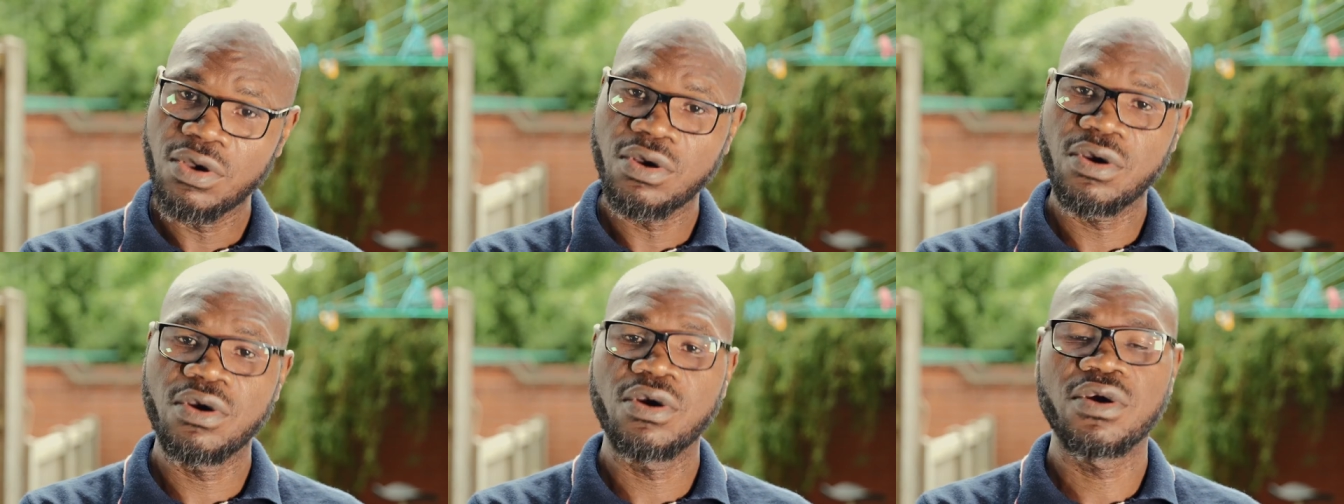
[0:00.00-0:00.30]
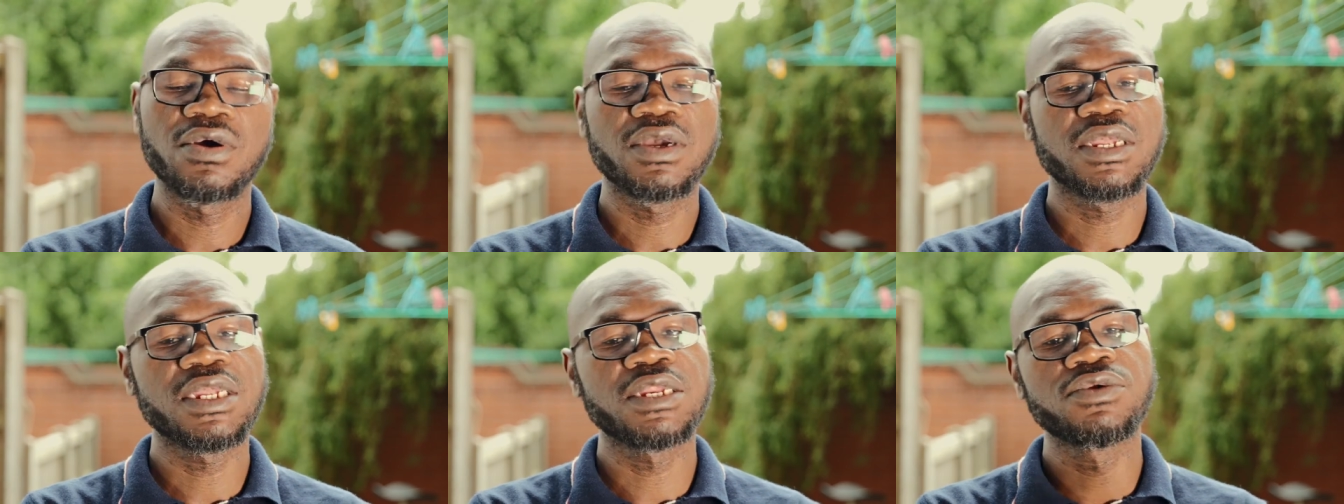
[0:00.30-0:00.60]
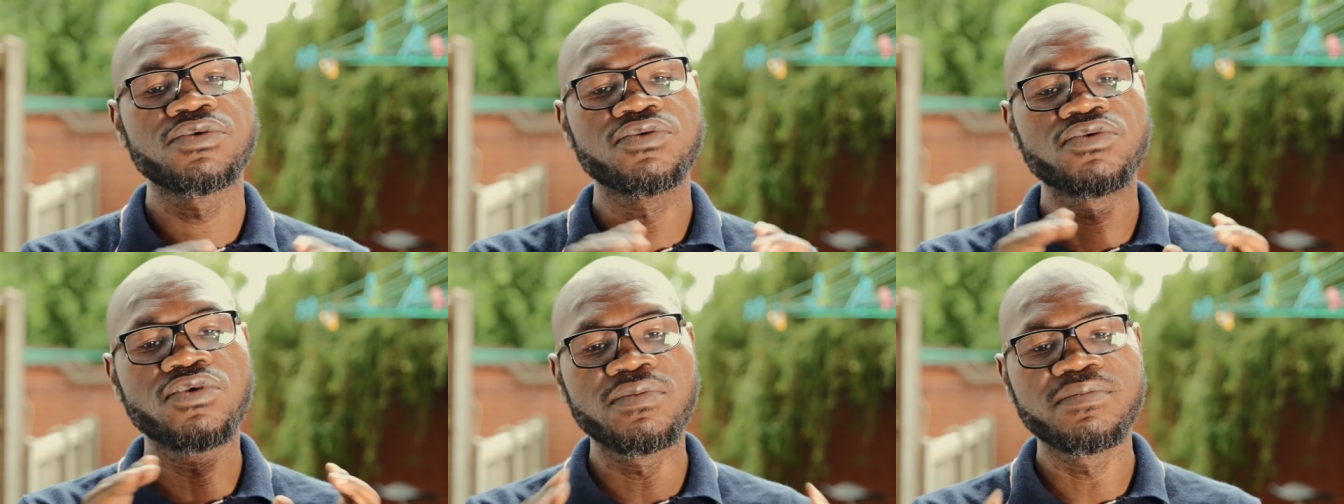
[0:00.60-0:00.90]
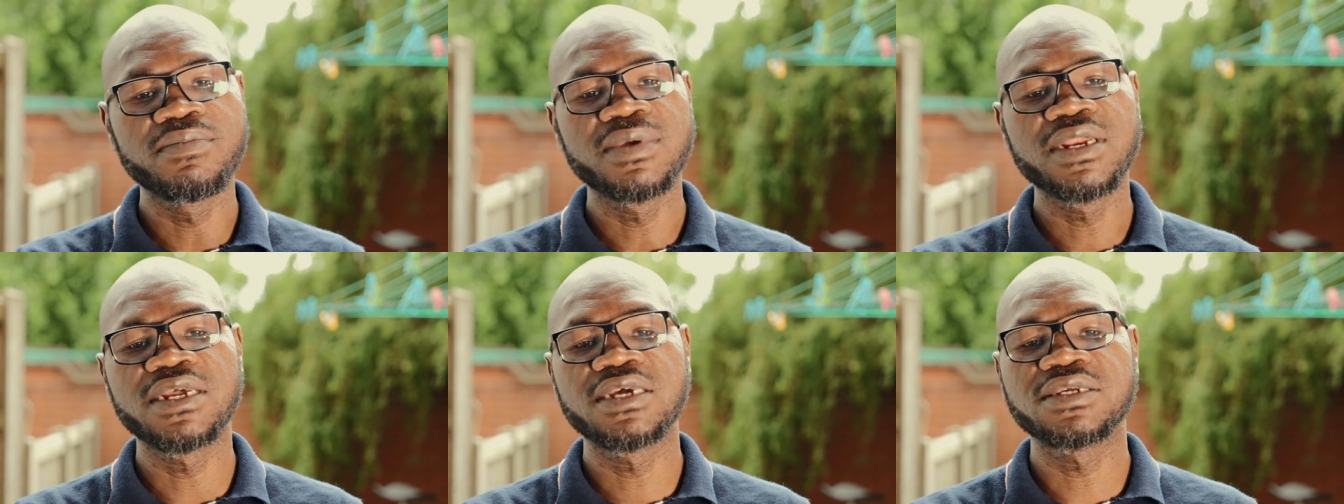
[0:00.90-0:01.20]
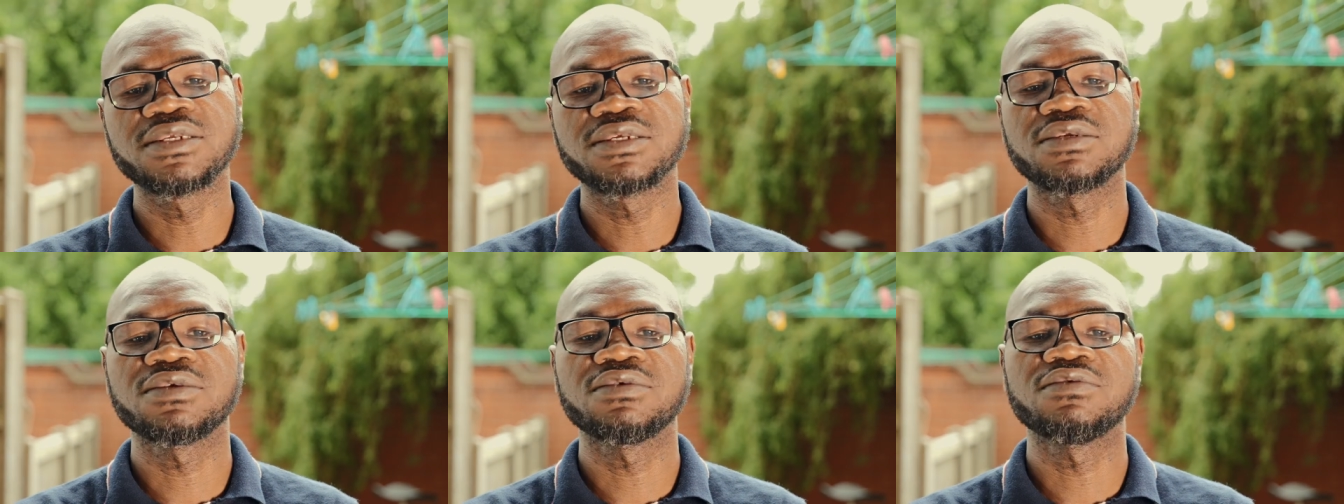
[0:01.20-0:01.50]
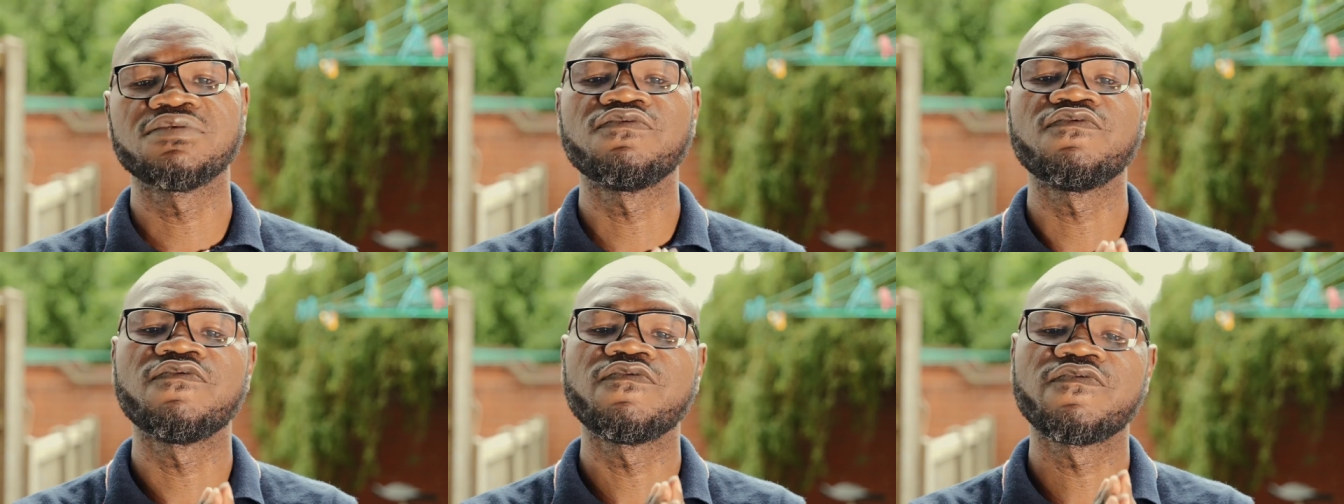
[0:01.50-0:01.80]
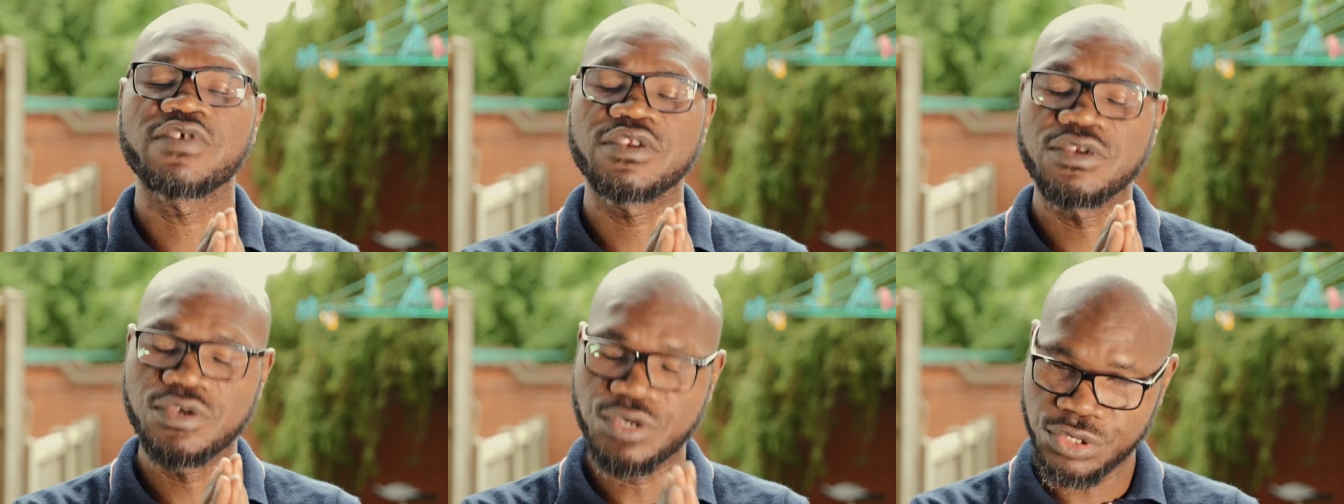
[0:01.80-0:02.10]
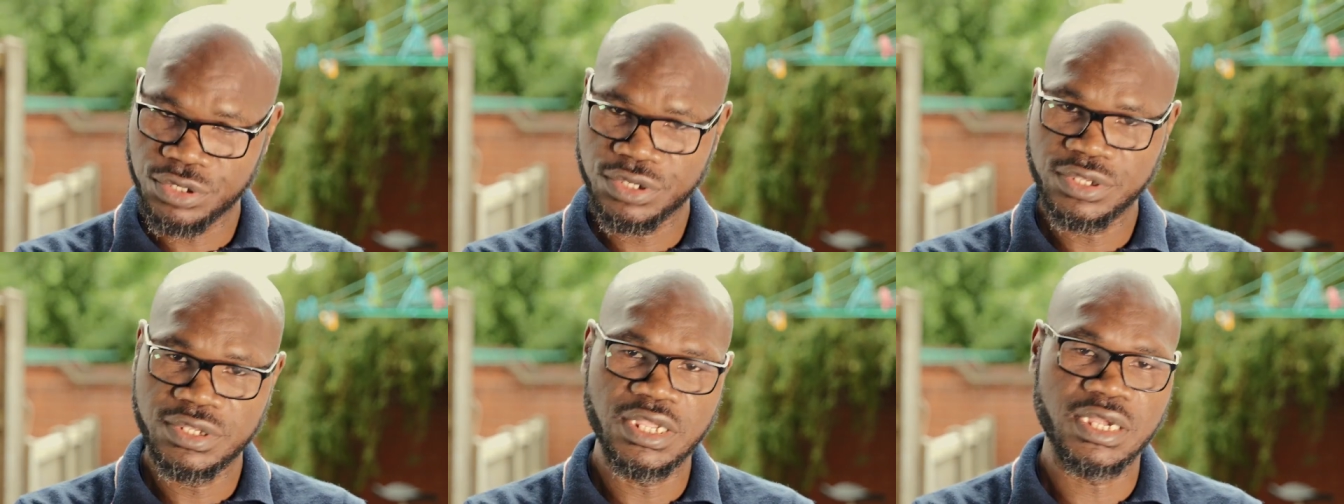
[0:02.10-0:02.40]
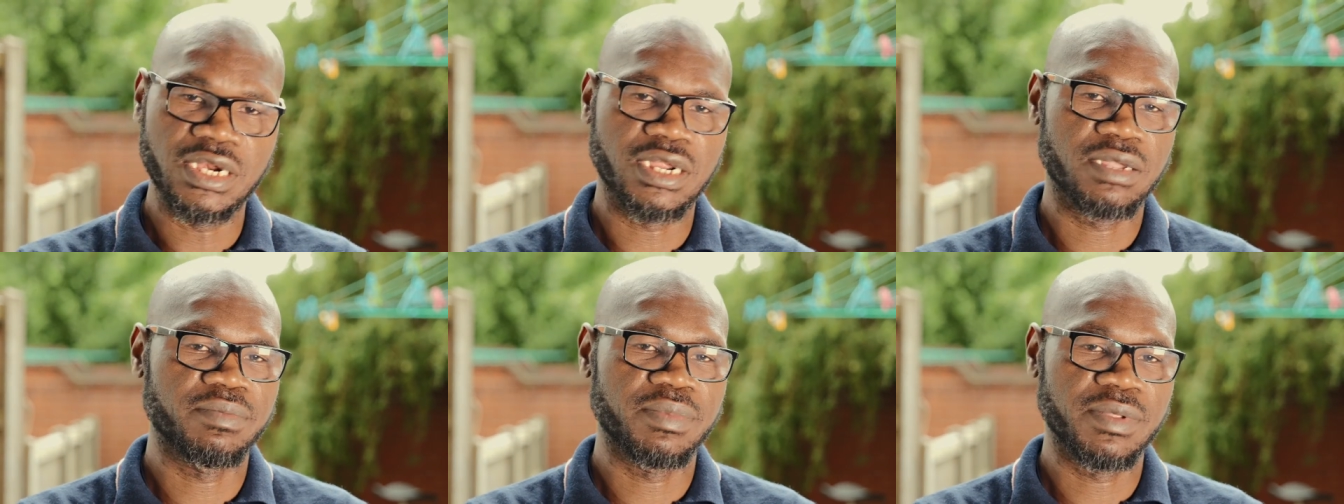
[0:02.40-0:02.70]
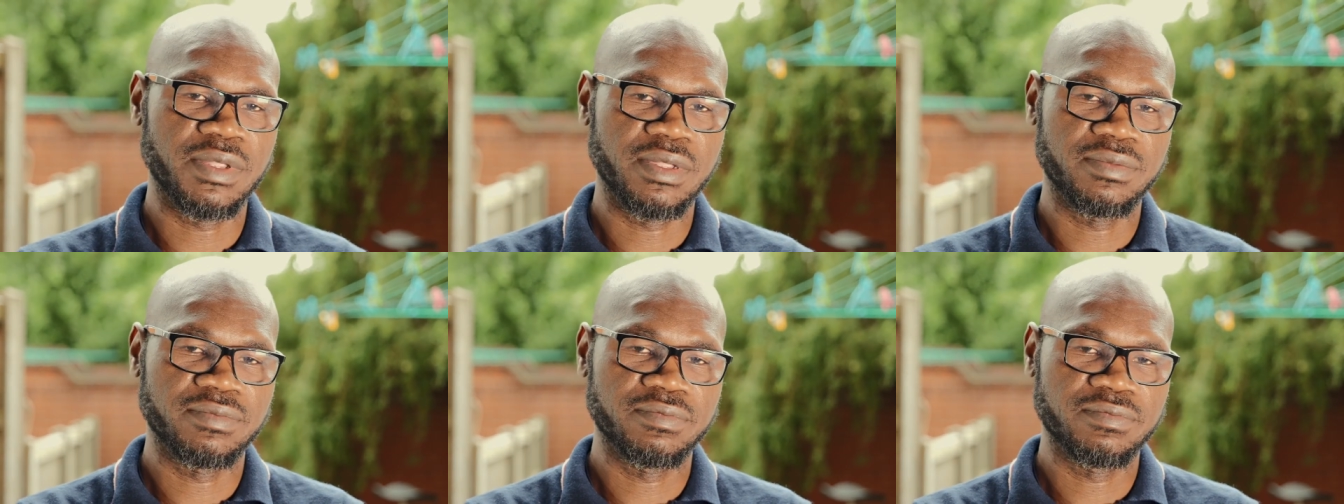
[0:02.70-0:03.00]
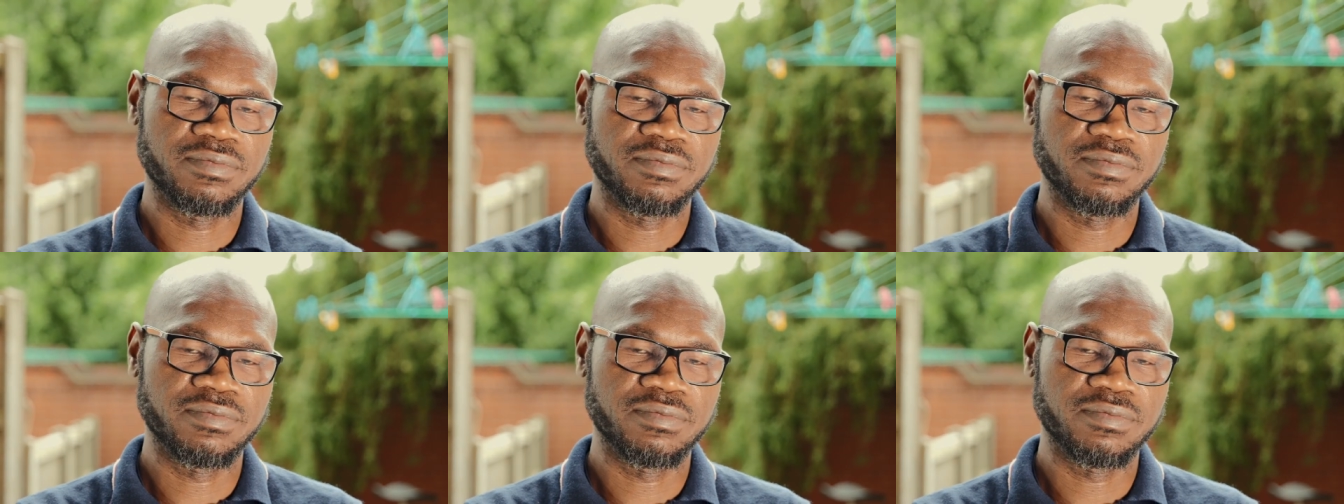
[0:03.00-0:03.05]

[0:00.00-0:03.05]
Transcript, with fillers: or in a combination with a drug therapy.